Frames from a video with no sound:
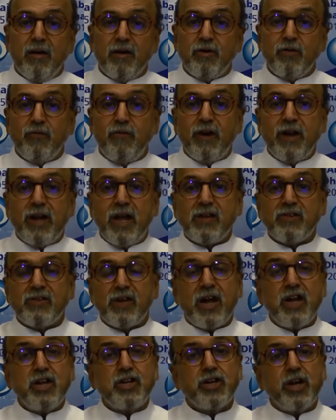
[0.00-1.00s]
to finance
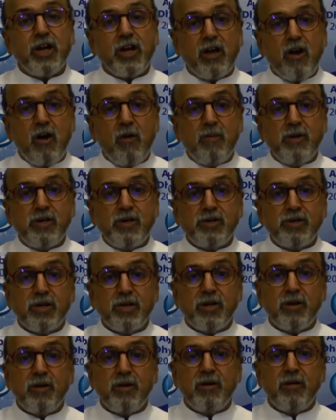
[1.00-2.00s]
additional government
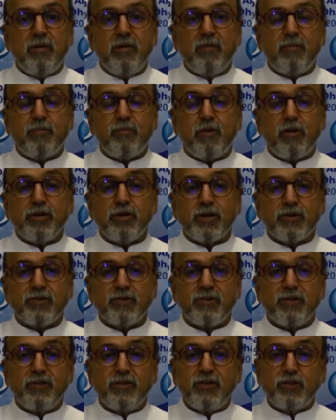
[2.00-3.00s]

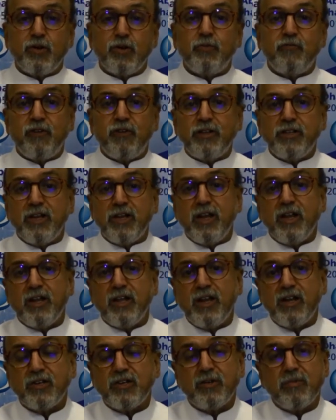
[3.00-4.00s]
projects. This could further
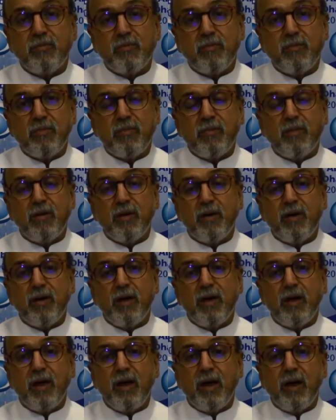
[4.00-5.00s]
increase
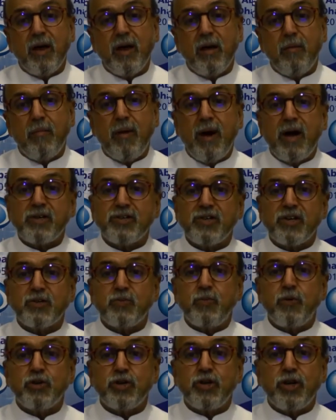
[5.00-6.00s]
MAR's
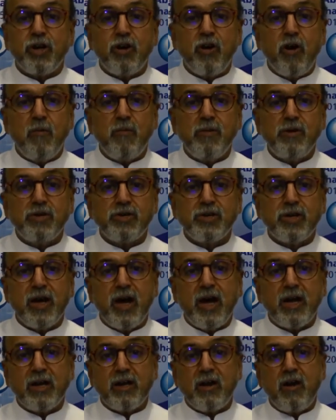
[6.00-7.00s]
exposure to government
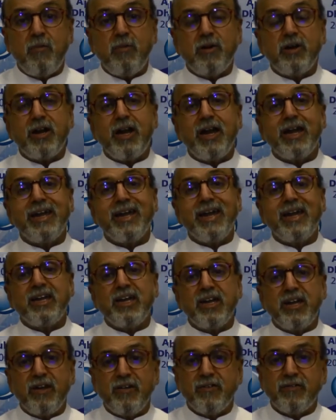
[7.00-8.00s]
and government-related
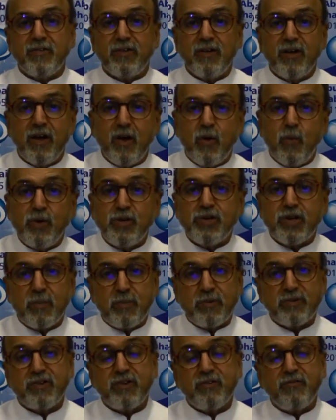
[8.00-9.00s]
entities, which
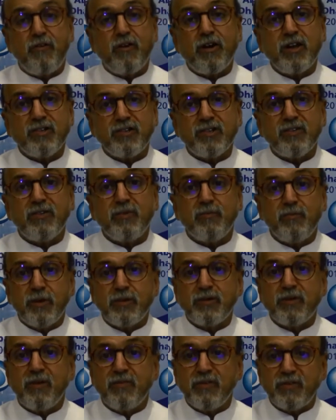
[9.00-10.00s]
represent
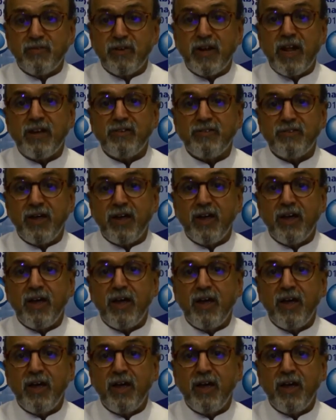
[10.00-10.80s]
47% of its financing,